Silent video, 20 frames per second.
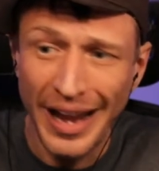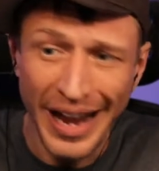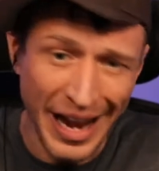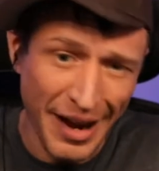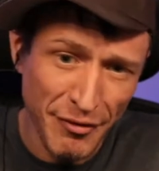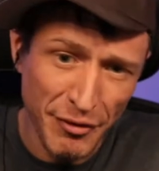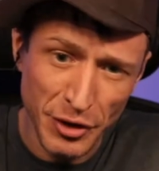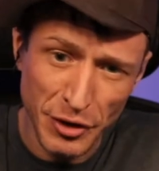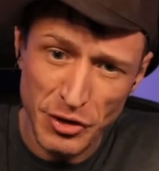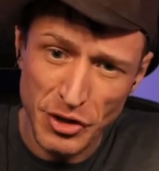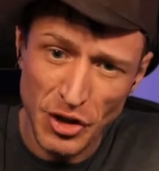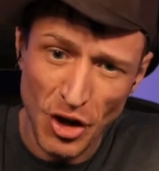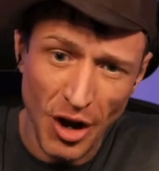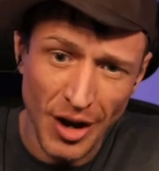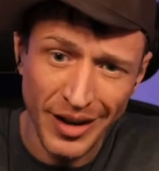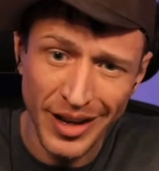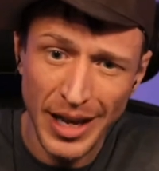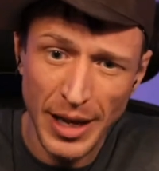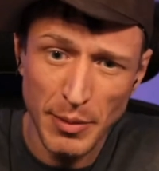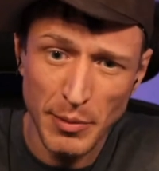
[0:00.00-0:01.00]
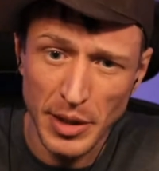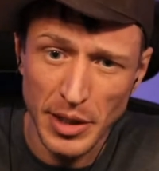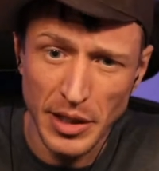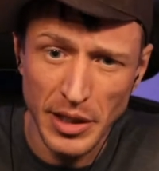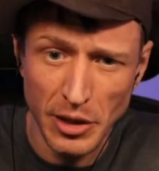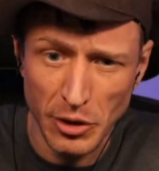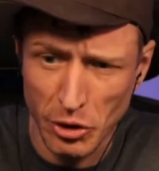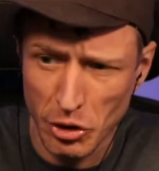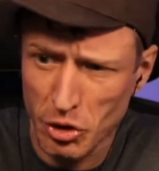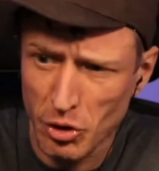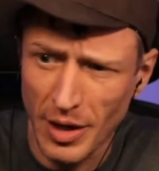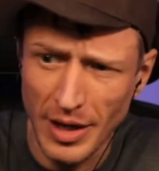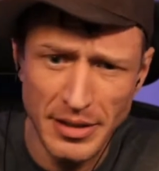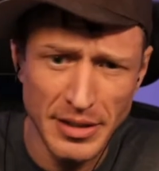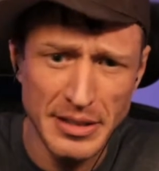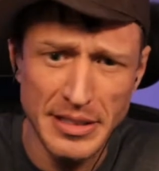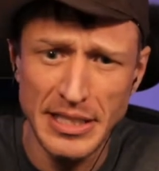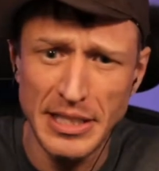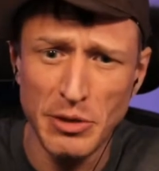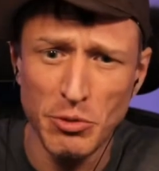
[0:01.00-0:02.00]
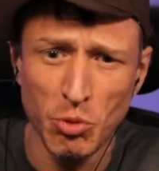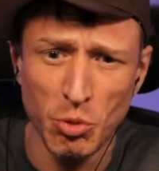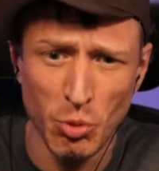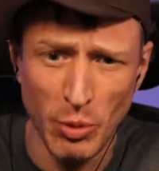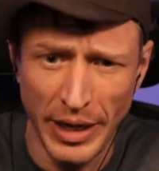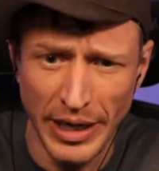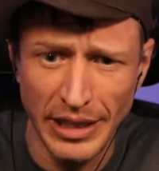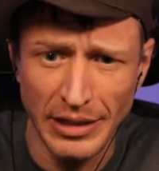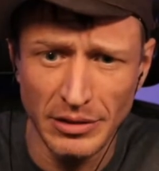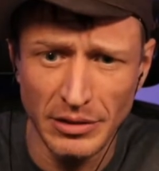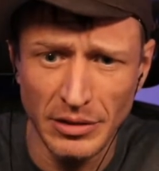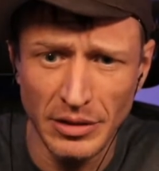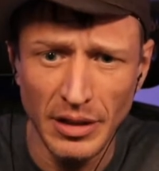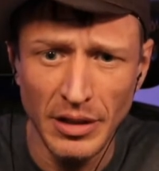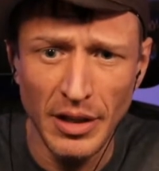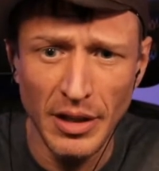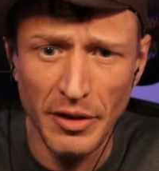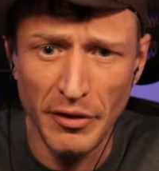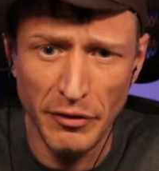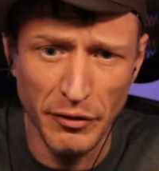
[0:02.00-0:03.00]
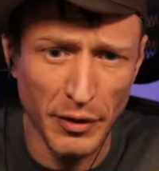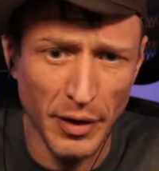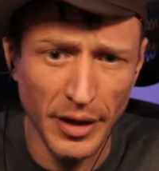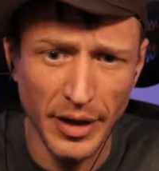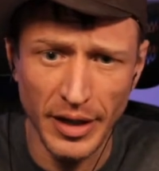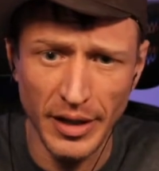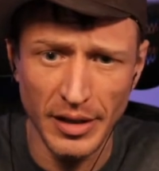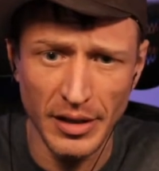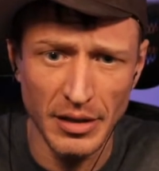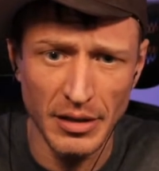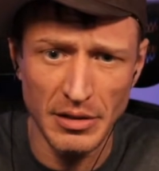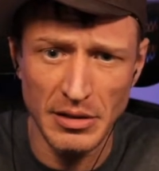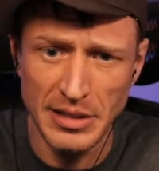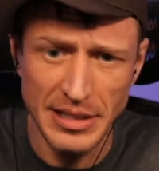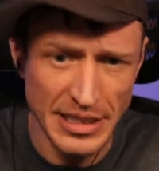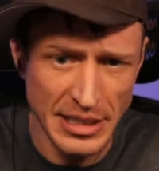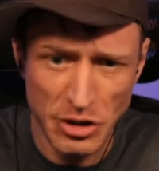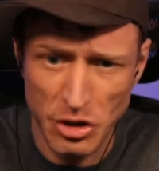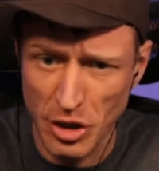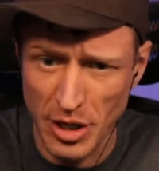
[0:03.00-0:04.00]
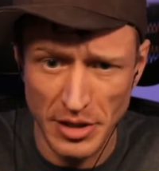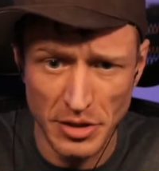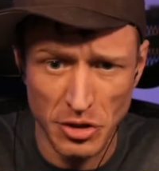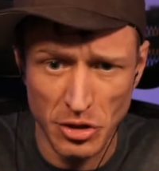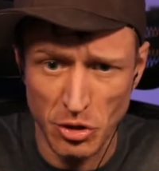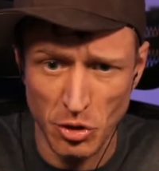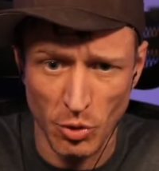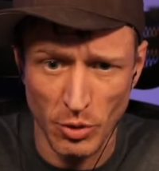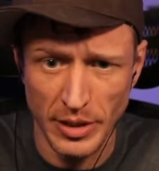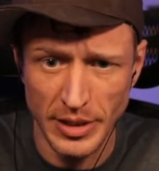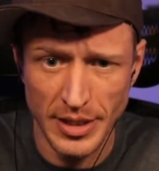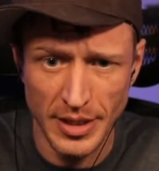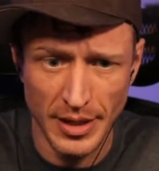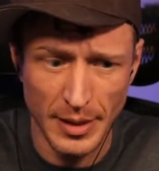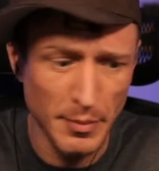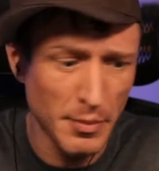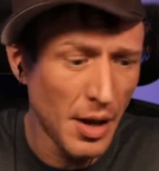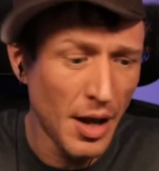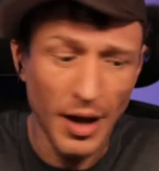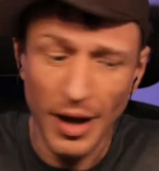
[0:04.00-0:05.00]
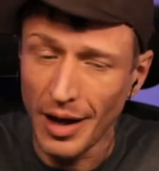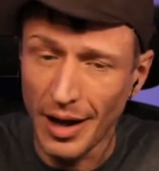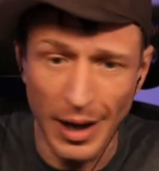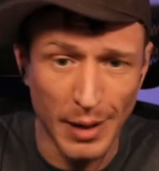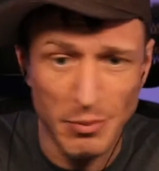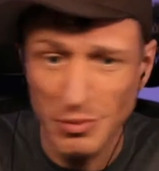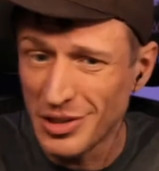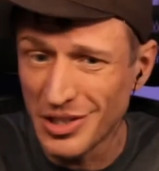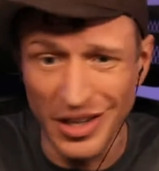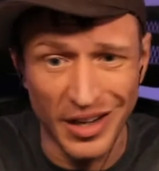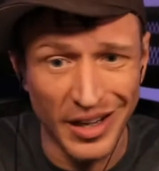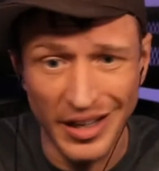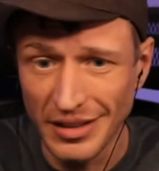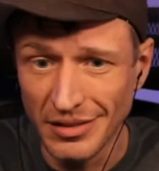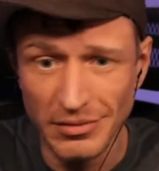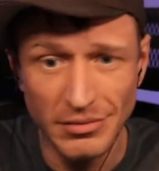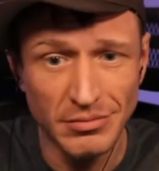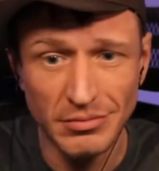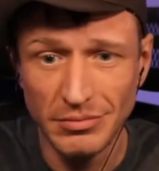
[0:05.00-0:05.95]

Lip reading: after Scott came in here and tried to derail fucking D-Gen story time, I'm done.